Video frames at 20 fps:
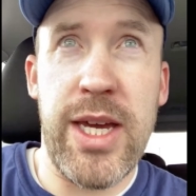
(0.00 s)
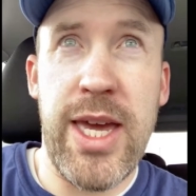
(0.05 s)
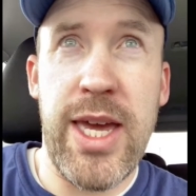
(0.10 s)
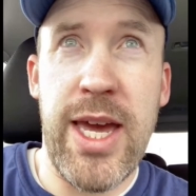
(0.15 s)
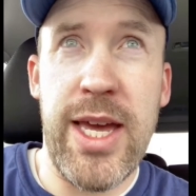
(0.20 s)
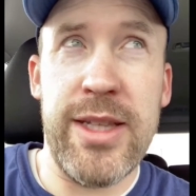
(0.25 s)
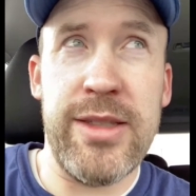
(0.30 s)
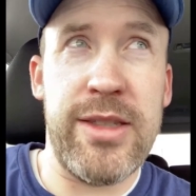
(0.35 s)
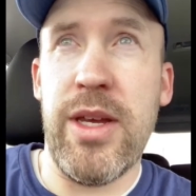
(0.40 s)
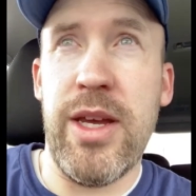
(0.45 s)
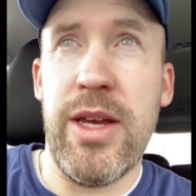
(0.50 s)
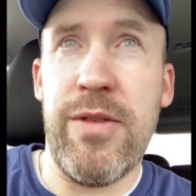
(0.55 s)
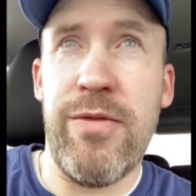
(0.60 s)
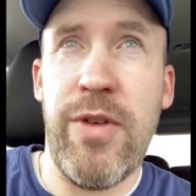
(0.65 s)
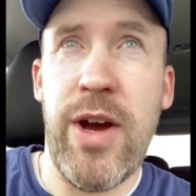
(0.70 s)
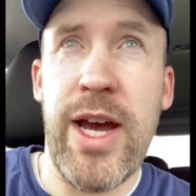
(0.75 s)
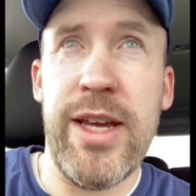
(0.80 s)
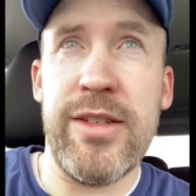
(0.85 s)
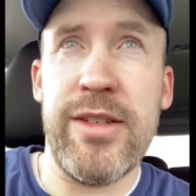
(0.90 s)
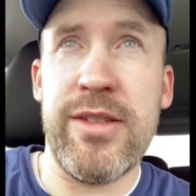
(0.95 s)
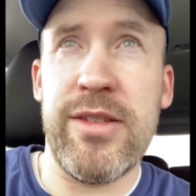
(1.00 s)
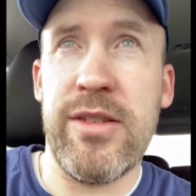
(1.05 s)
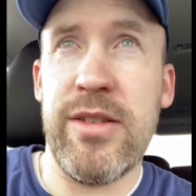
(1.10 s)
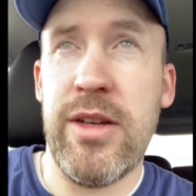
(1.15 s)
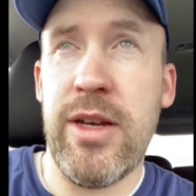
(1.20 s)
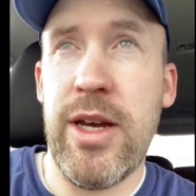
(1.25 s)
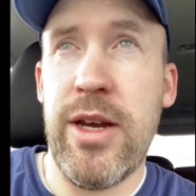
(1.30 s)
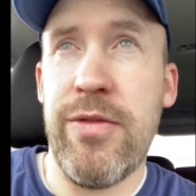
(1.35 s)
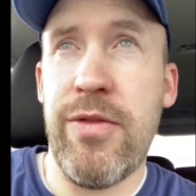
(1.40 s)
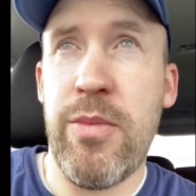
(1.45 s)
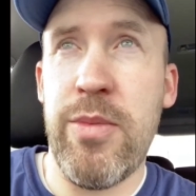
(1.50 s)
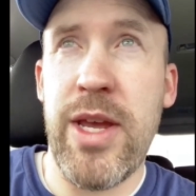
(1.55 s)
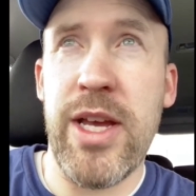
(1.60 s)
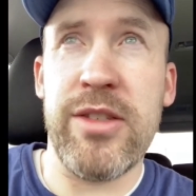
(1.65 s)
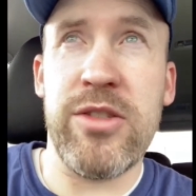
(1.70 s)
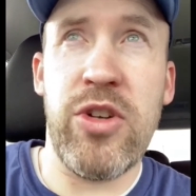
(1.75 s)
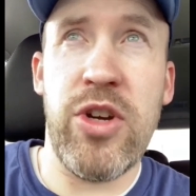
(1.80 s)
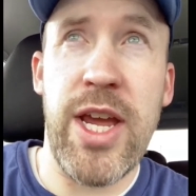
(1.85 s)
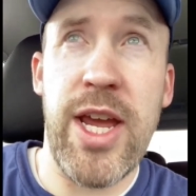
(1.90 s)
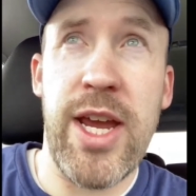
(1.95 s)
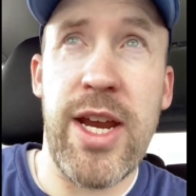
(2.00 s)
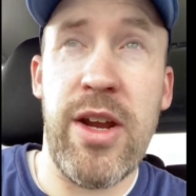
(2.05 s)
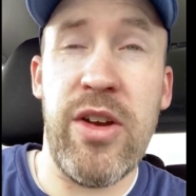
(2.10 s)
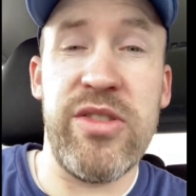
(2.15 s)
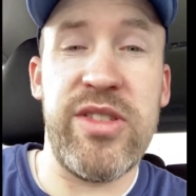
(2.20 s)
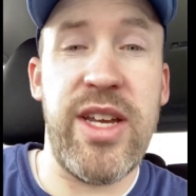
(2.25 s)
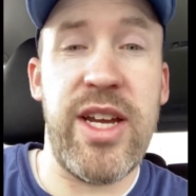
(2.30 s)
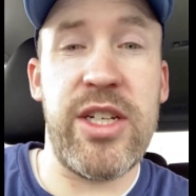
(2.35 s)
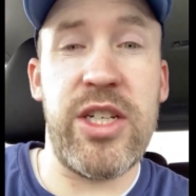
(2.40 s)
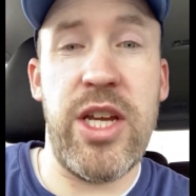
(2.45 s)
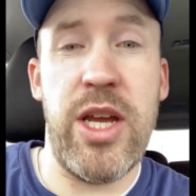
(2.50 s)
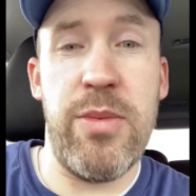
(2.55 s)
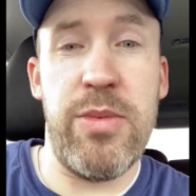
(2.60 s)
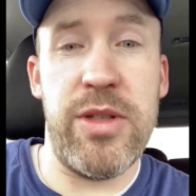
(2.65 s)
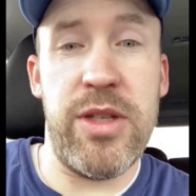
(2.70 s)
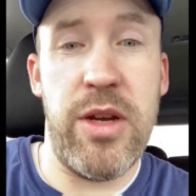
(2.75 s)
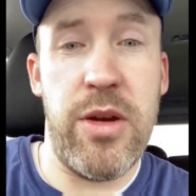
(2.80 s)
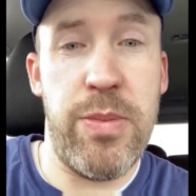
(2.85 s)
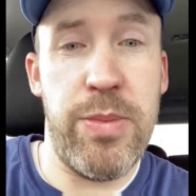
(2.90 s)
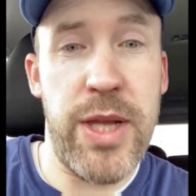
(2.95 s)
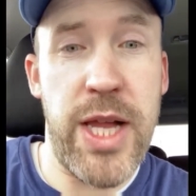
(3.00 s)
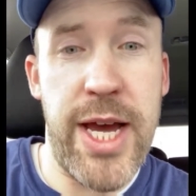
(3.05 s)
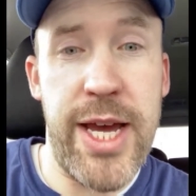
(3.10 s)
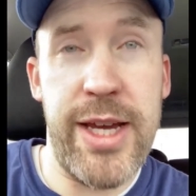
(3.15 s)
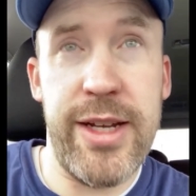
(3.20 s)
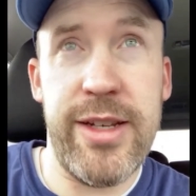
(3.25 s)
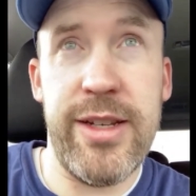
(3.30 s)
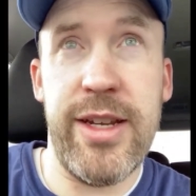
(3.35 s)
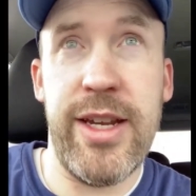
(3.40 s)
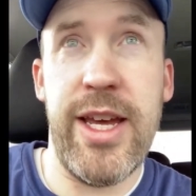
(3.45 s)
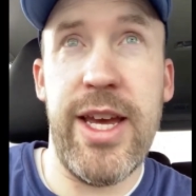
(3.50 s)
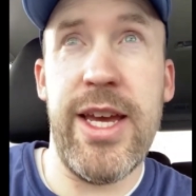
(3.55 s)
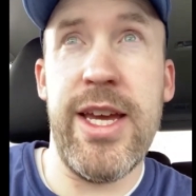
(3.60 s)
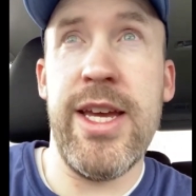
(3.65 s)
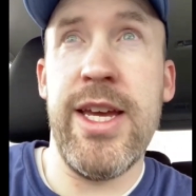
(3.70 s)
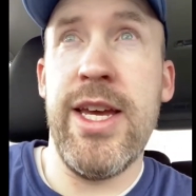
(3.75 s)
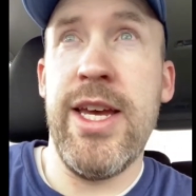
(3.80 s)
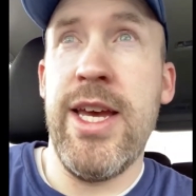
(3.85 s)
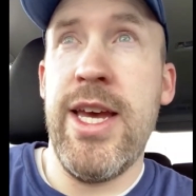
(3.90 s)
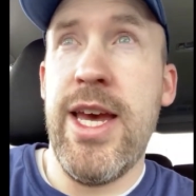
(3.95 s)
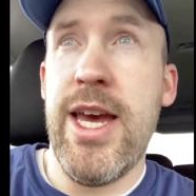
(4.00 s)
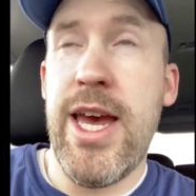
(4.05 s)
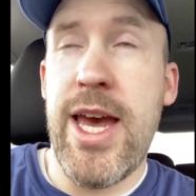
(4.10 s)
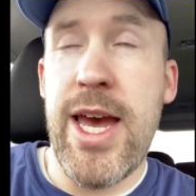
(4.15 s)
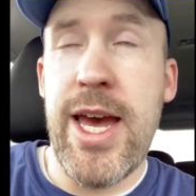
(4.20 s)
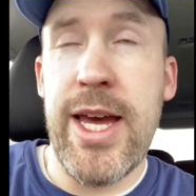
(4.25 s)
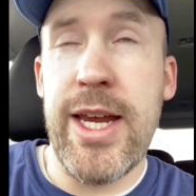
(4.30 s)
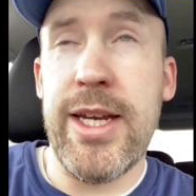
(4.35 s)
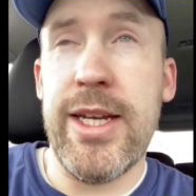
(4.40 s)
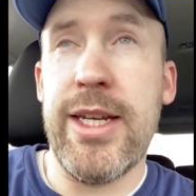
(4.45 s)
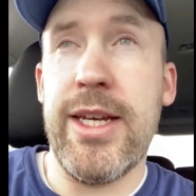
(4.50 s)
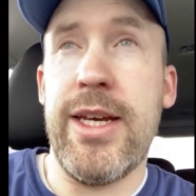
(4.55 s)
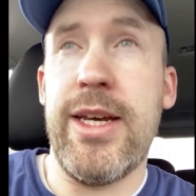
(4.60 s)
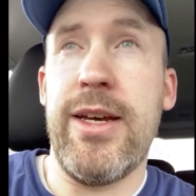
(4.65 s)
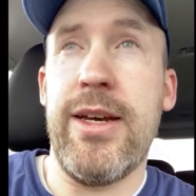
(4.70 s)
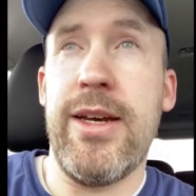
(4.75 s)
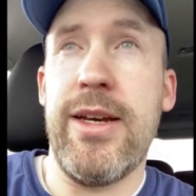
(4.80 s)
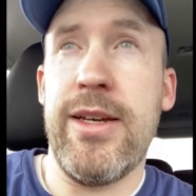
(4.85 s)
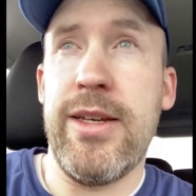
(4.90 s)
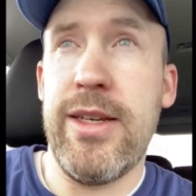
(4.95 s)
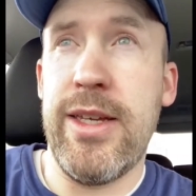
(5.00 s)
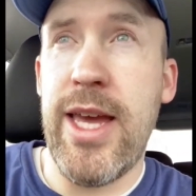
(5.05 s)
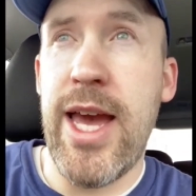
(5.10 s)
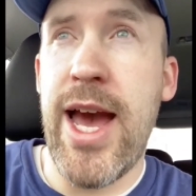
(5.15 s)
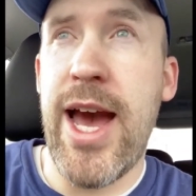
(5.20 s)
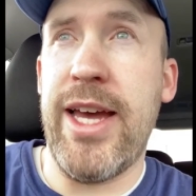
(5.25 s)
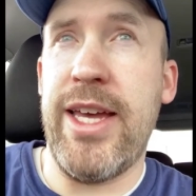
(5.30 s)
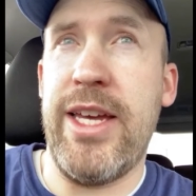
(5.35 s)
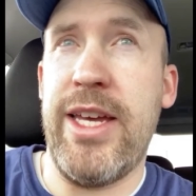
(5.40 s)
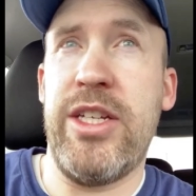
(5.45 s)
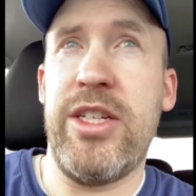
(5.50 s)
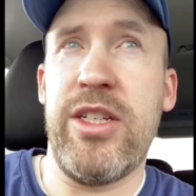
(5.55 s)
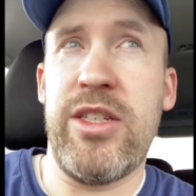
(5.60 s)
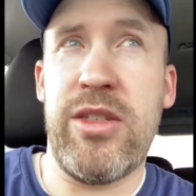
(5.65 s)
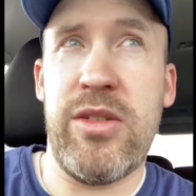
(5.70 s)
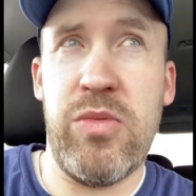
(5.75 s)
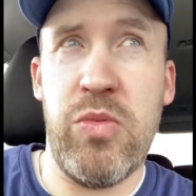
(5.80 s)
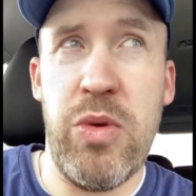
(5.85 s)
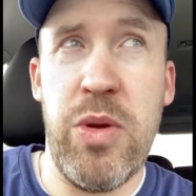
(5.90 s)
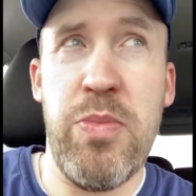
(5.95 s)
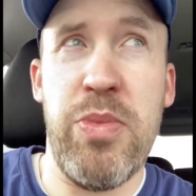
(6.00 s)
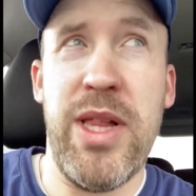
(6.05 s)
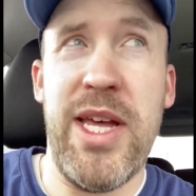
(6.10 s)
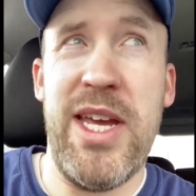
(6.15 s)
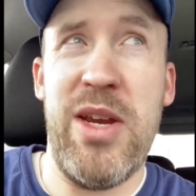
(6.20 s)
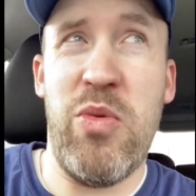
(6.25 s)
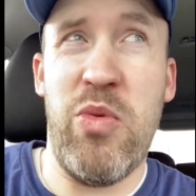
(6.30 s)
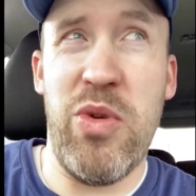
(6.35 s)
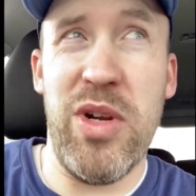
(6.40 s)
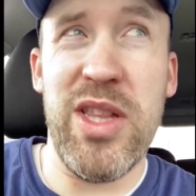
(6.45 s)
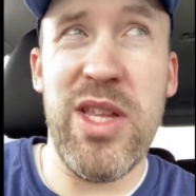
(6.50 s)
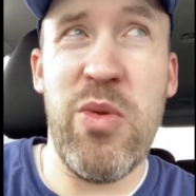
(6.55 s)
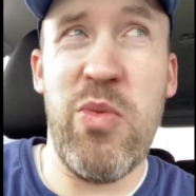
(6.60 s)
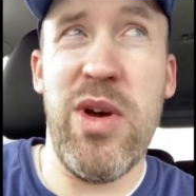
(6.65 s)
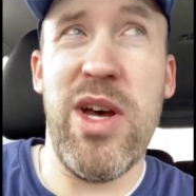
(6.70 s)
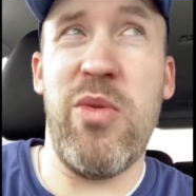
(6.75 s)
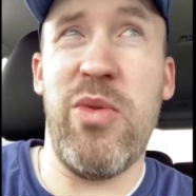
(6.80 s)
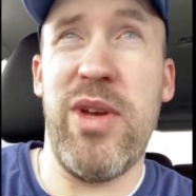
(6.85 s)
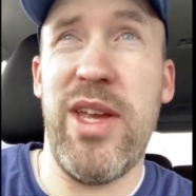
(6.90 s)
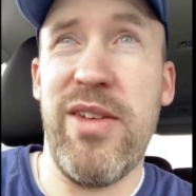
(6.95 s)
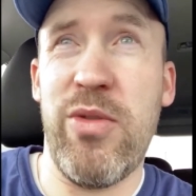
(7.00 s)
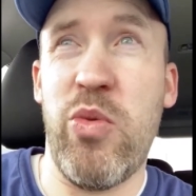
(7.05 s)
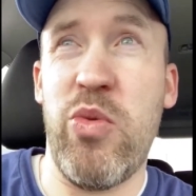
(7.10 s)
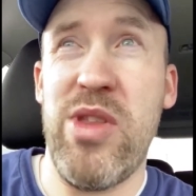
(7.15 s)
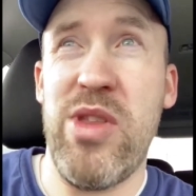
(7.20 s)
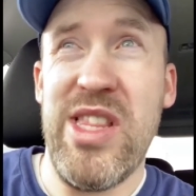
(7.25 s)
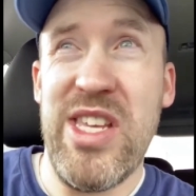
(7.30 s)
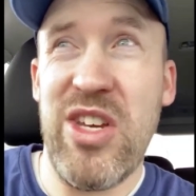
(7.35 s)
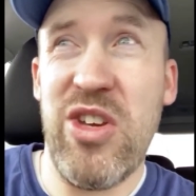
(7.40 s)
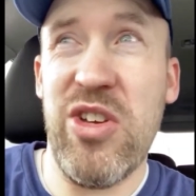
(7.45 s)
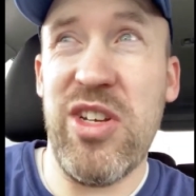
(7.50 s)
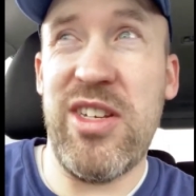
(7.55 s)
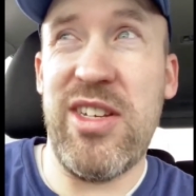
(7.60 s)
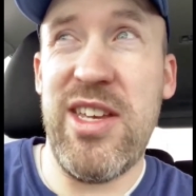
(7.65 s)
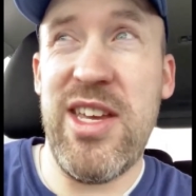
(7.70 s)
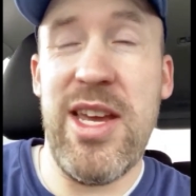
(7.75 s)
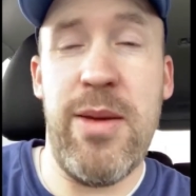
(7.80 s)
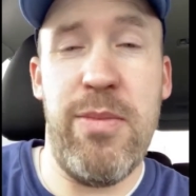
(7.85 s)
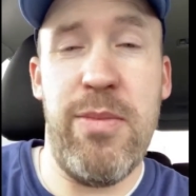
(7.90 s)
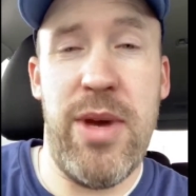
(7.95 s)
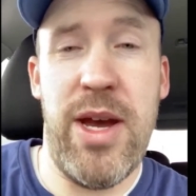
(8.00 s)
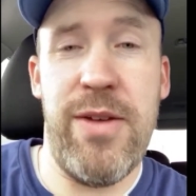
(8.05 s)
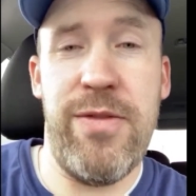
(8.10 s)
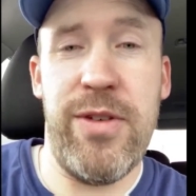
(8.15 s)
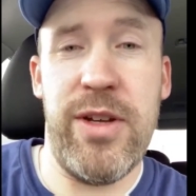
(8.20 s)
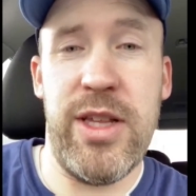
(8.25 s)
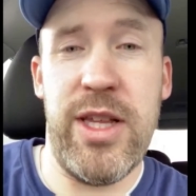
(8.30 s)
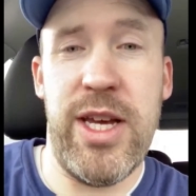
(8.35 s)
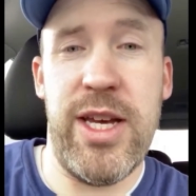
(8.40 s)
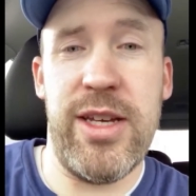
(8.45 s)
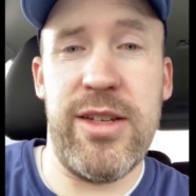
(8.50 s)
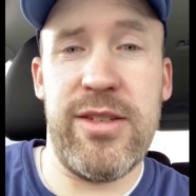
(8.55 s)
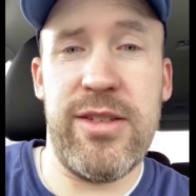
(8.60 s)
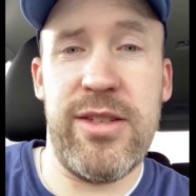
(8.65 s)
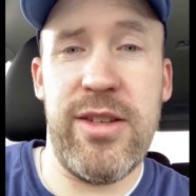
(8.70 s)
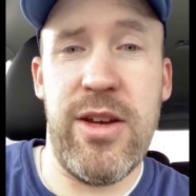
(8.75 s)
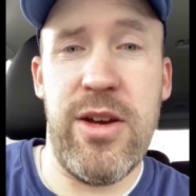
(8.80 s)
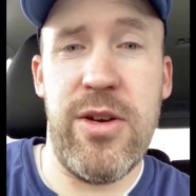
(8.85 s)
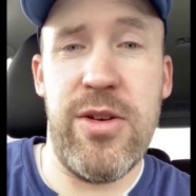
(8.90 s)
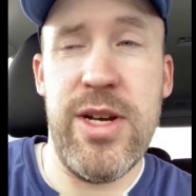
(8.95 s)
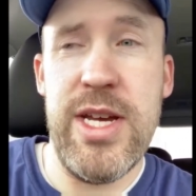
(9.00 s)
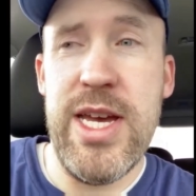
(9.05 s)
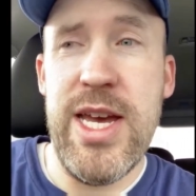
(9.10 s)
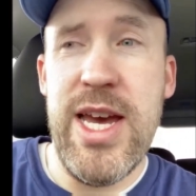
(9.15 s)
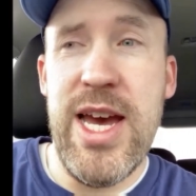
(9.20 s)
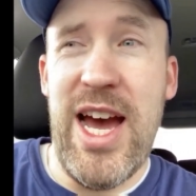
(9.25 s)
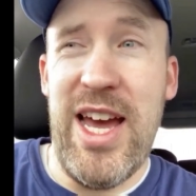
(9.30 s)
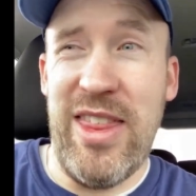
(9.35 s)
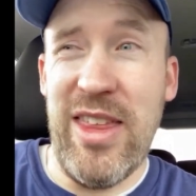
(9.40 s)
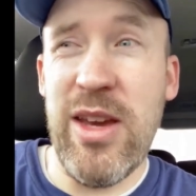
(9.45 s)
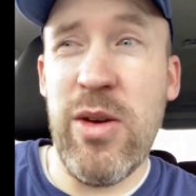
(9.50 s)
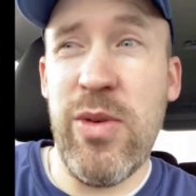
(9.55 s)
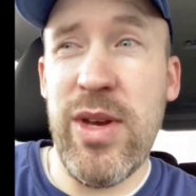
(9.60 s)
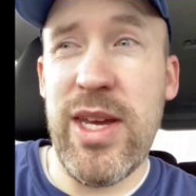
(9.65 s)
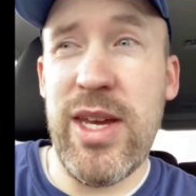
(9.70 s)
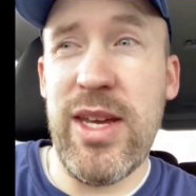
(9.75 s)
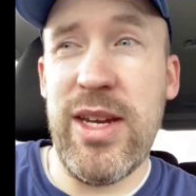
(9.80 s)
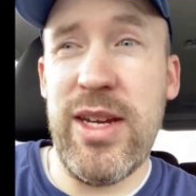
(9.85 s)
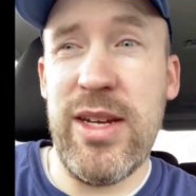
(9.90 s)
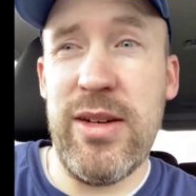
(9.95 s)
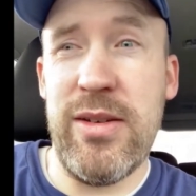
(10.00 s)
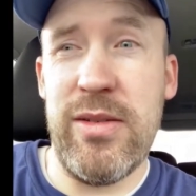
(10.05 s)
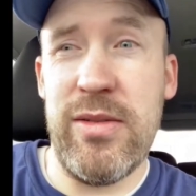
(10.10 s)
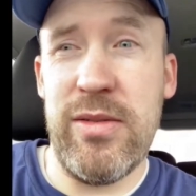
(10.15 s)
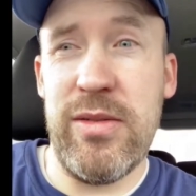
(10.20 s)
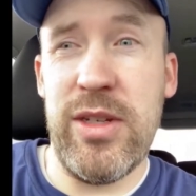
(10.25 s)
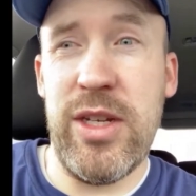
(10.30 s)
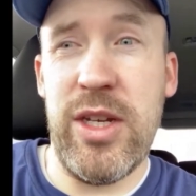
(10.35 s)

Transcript: Ken's advice from yesterday, and I was actually able to apply it today. And yeah, we played really well. We have a really good team, I feel like. So I think we can,